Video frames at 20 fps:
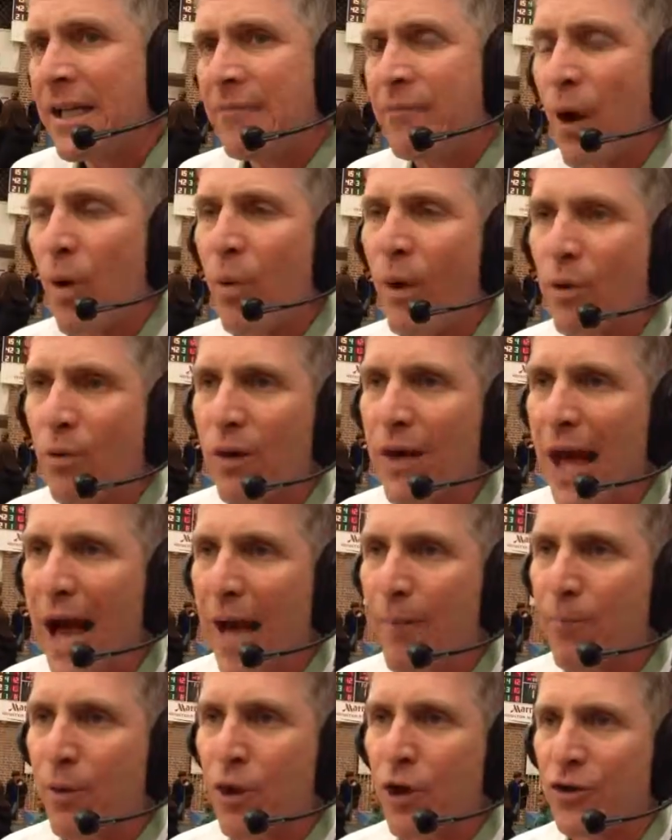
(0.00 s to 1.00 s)
but we were
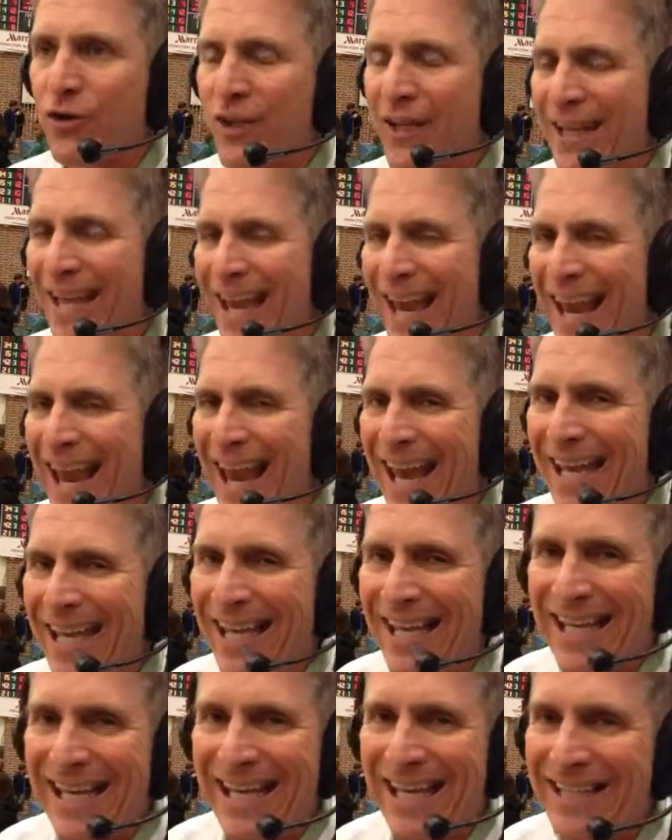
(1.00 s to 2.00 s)
not producing
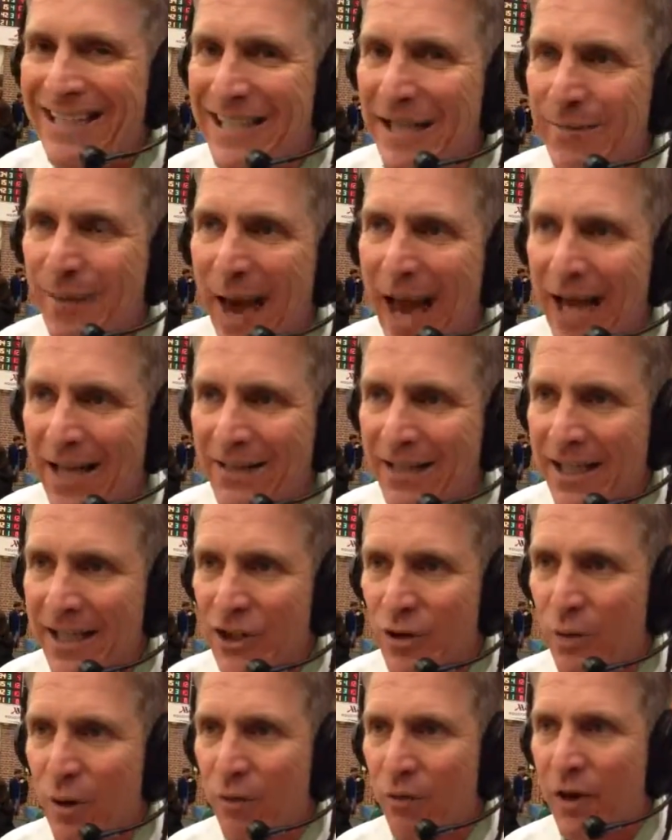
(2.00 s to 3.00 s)
any easy
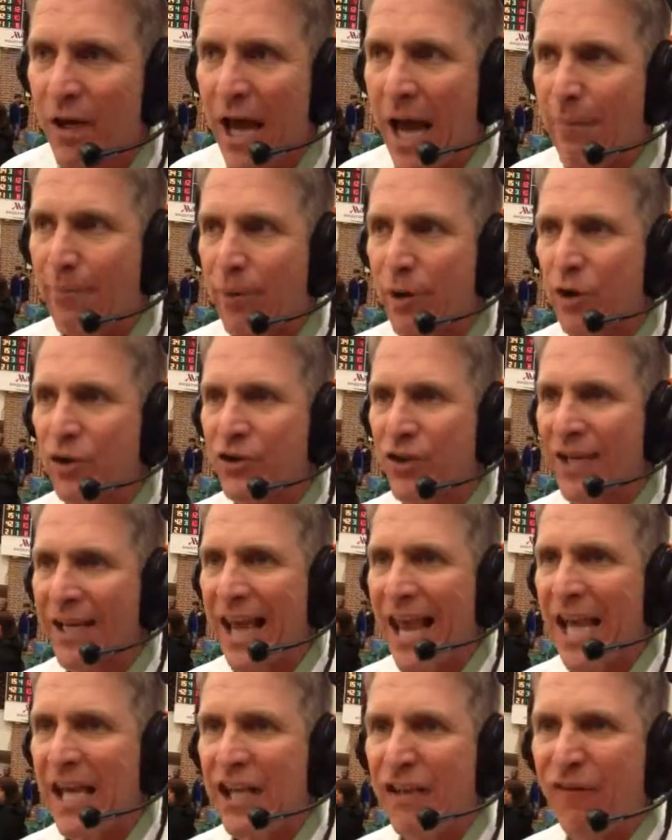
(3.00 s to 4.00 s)
baskets. We were not producing
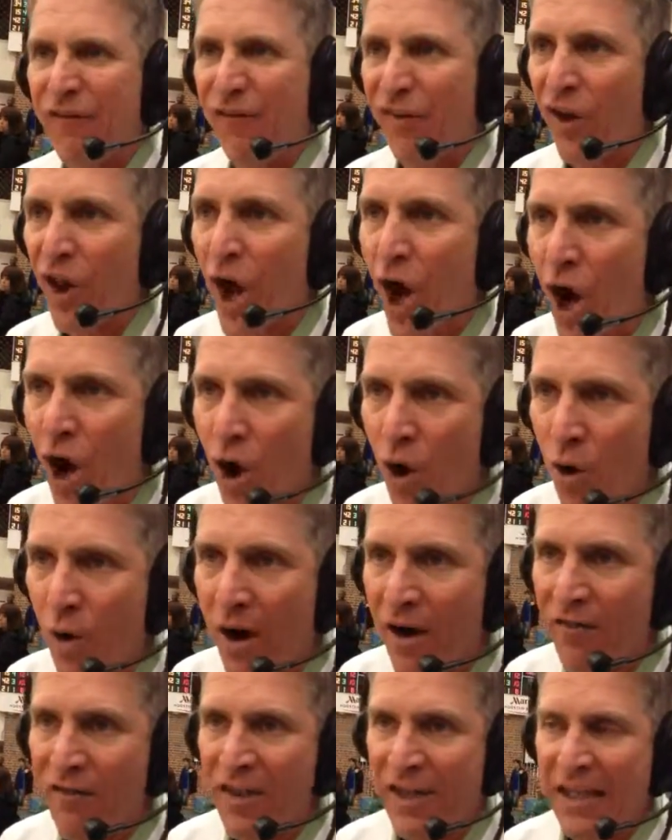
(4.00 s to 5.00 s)
any flow
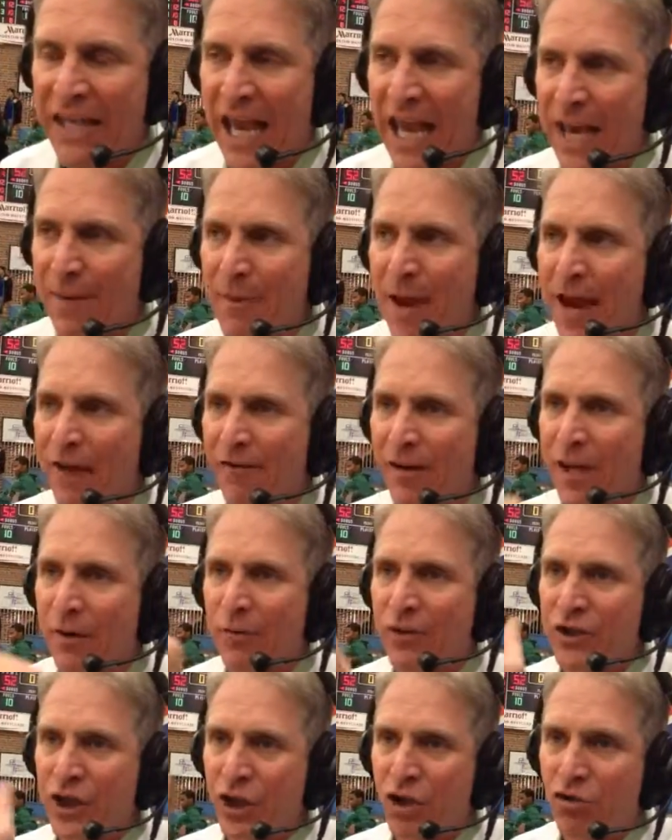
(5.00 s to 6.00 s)
of the game.
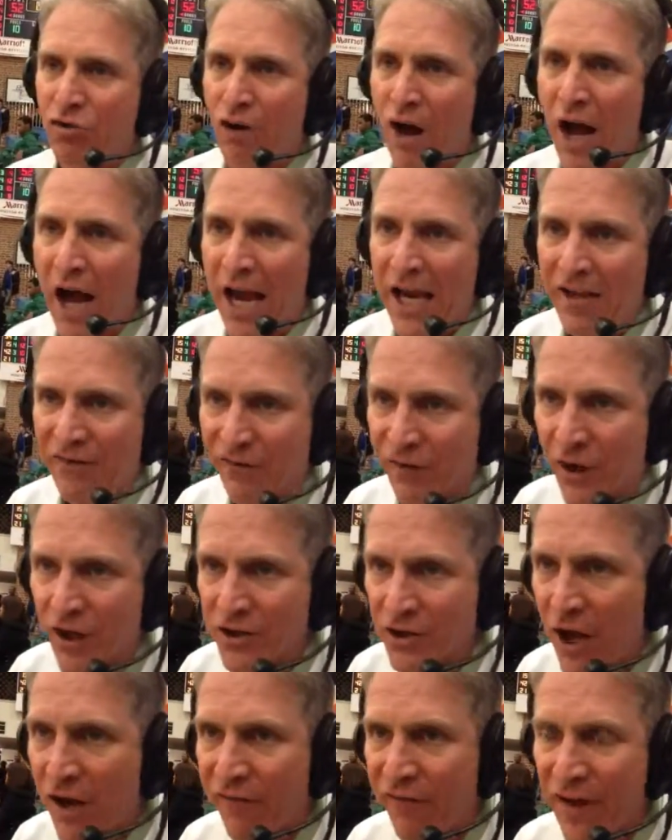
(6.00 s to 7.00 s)
Everything was a grind for
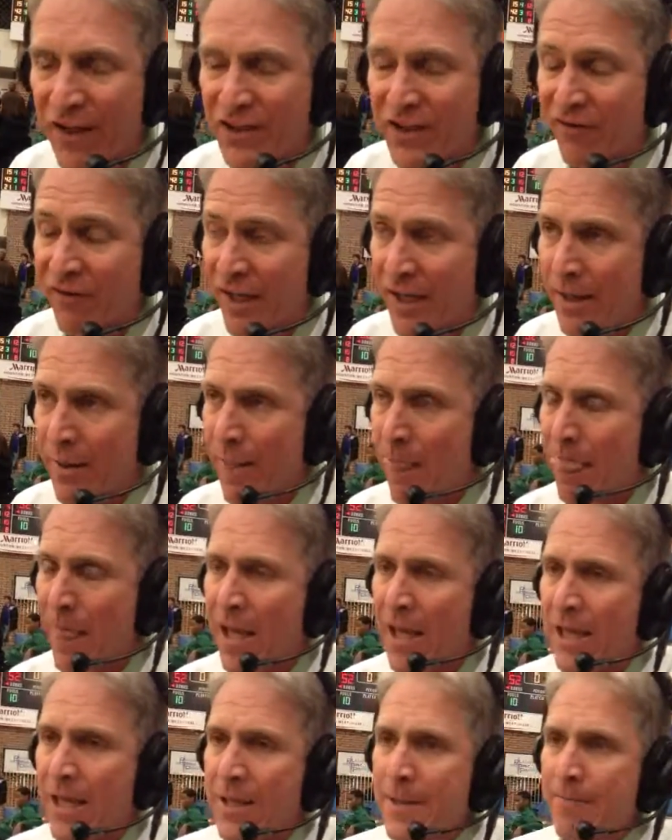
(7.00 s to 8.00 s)
us offensively.
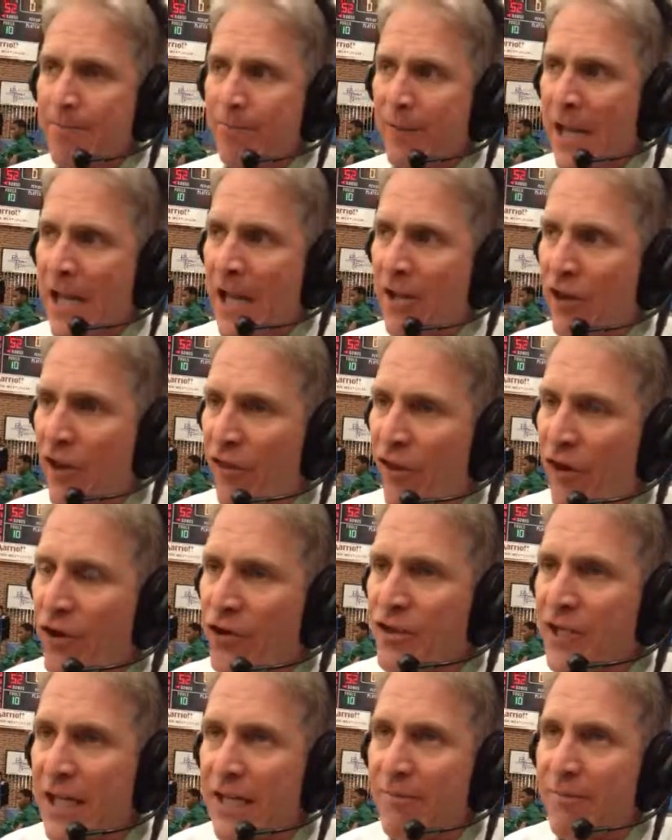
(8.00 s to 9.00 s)
And at the
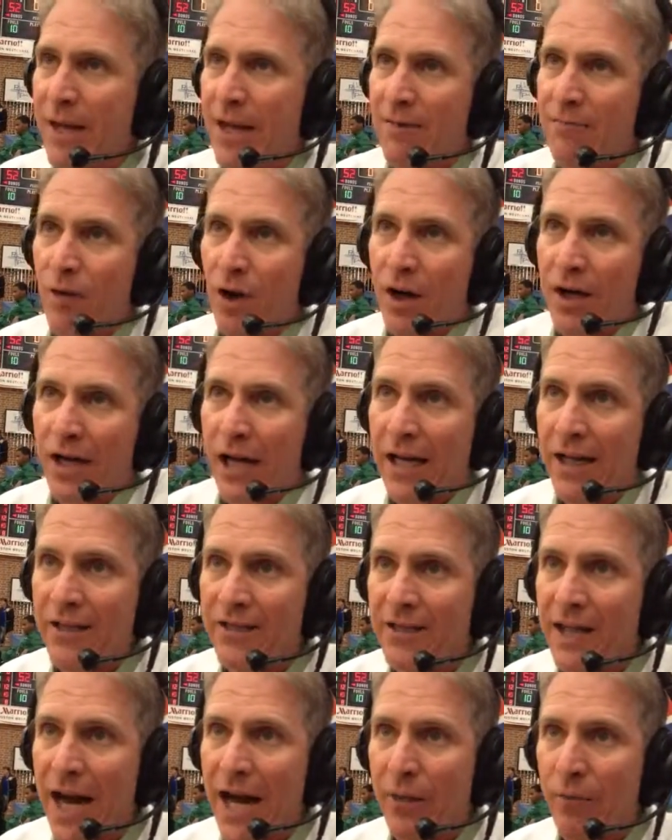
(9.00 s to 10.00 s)
13 minute mark, I
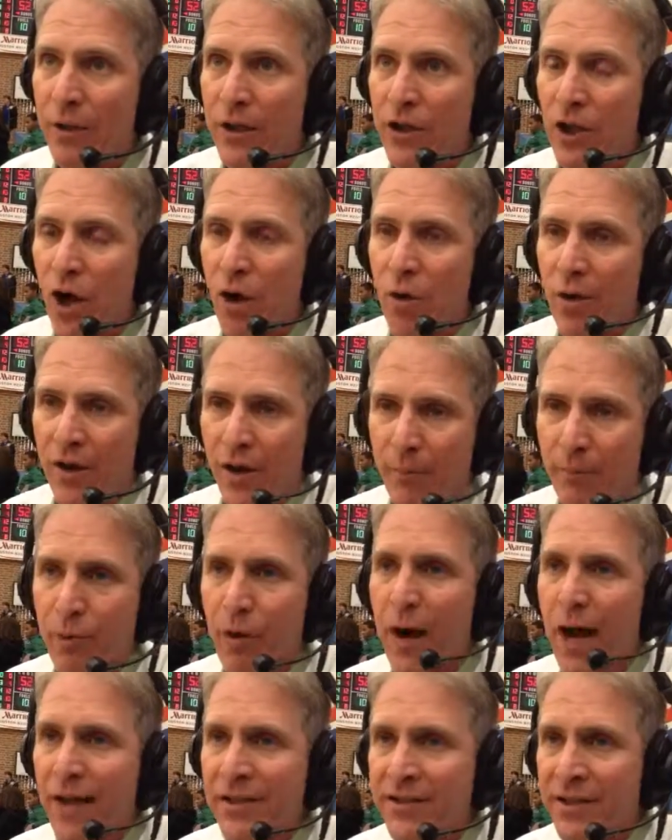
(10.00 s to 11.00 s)
decided we'd go with our
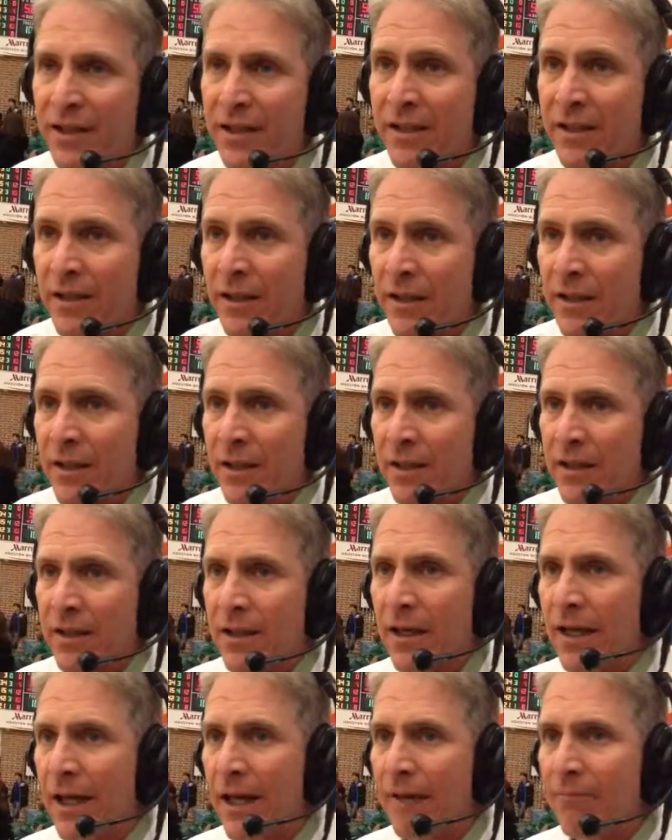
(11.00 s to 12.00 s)
press, and
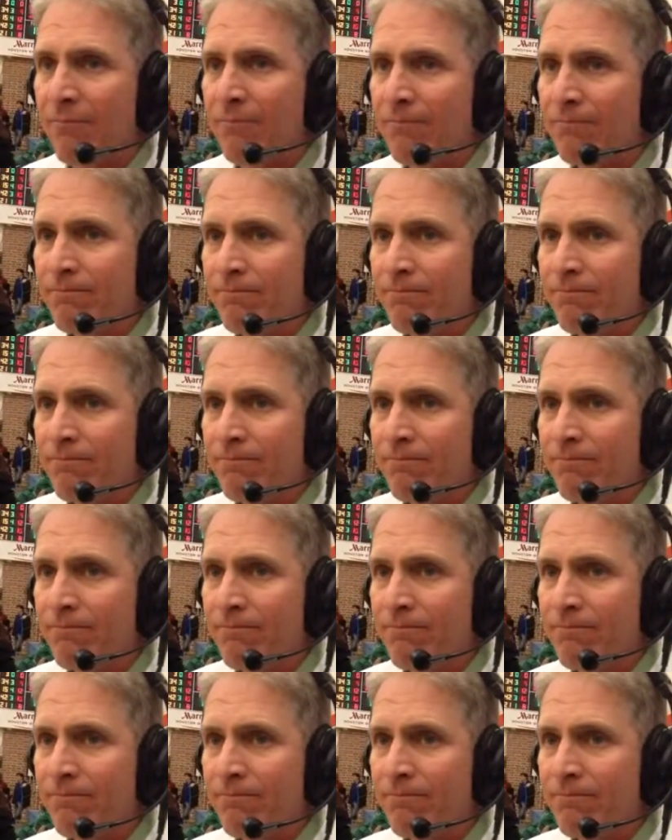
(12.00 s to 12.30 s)
um,